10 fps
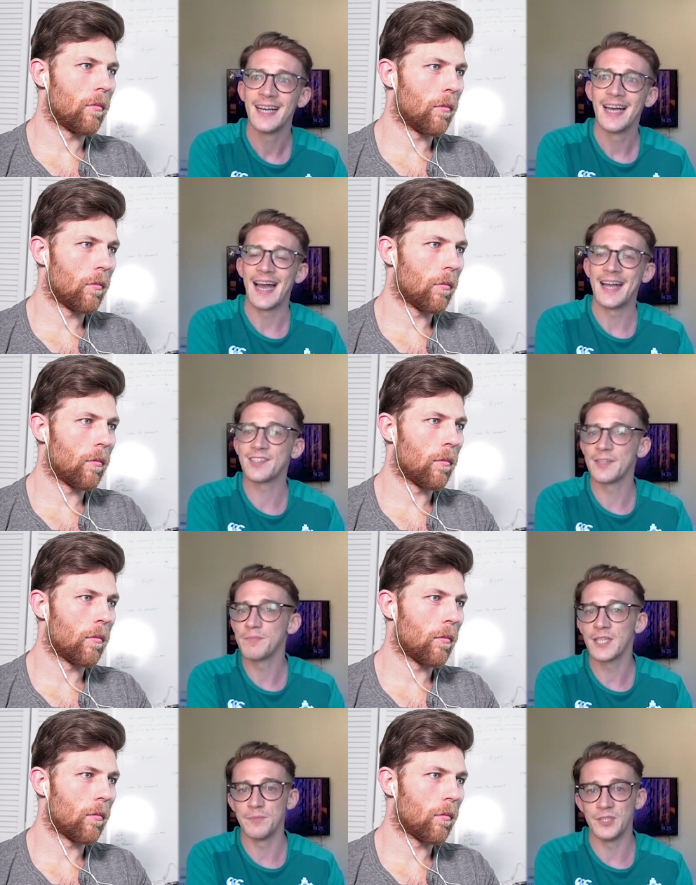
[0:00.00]
Speaker 1: And
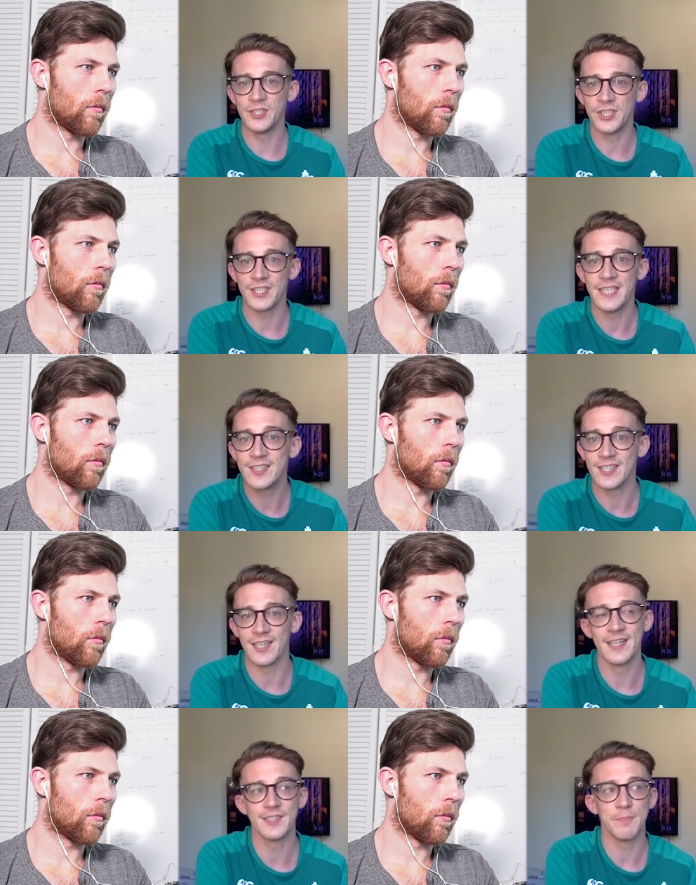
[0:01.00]
sometimes you just need to
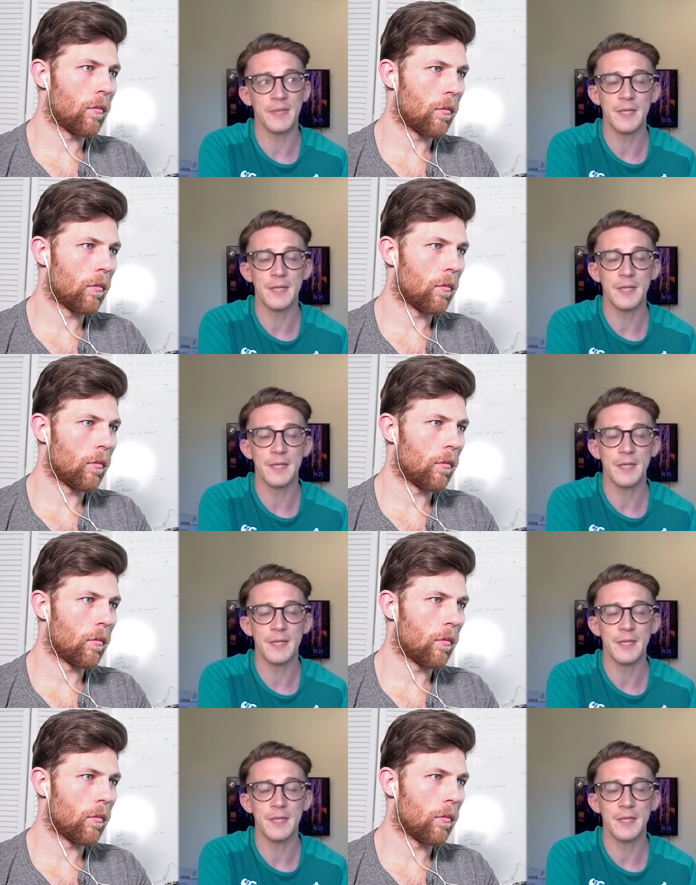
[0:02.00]
learn to be